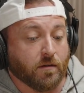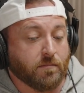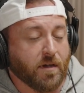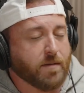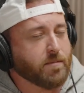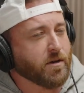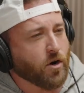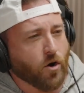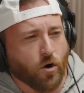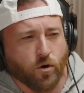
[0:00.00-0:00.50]

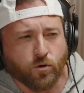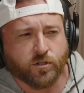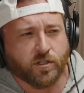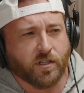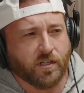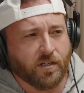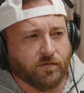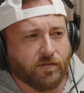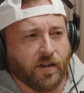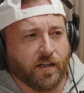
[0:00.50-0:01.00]
maybe a
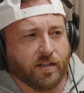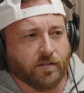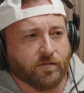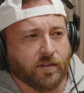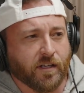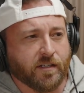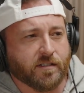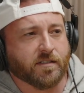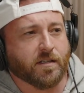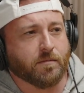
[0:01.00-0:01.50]
hosting event of
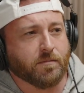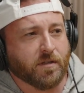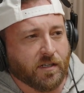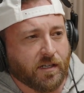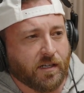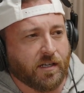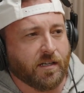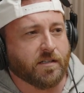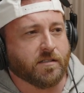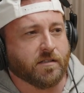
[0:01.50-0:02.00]
like some of the
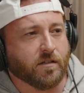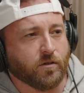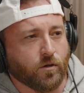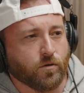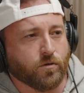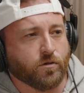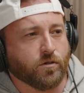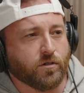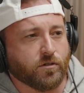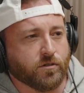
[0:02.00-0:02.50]
kids, the
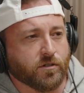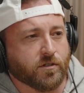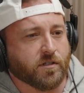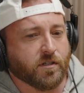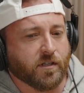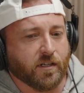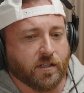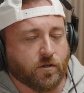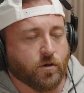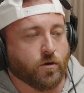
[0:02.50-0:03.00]
locals,
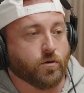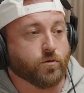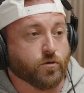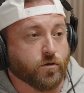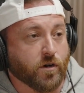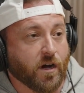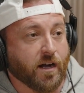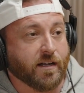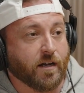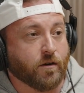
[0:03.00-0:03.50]
to like go
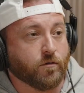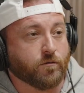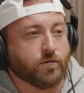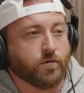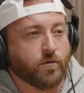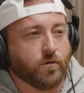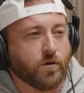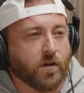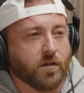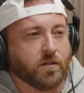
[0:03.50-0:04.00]
try out for.